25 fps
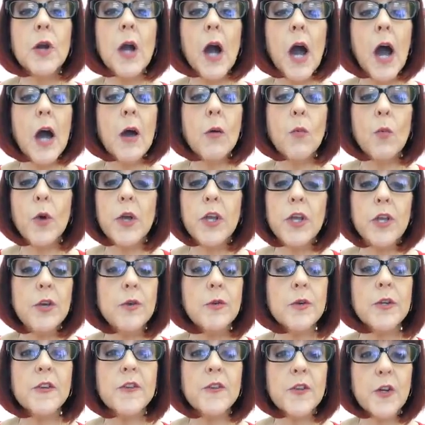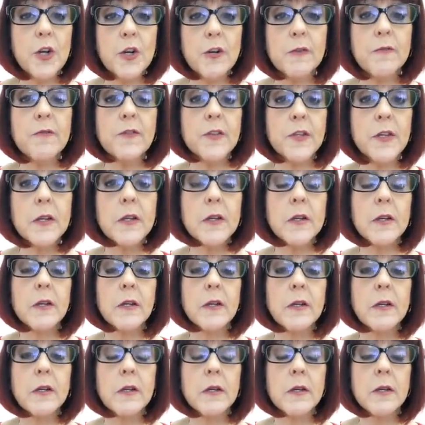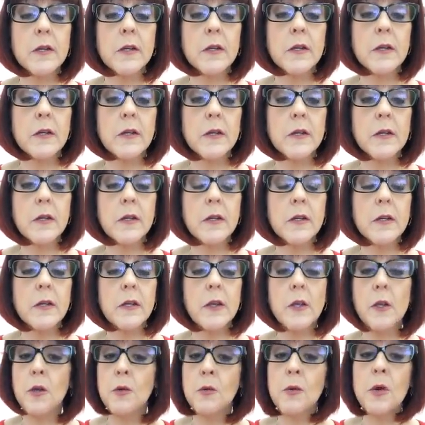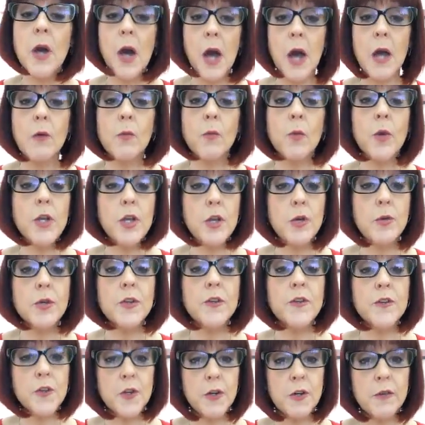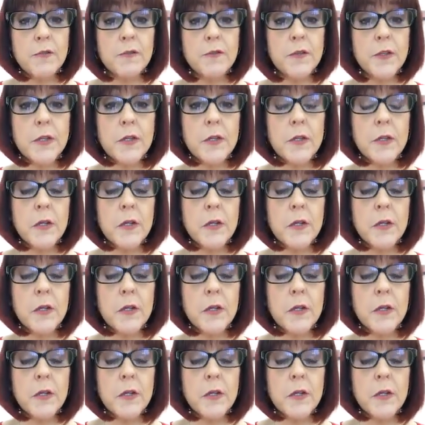got what you deserved. You got what you deserved.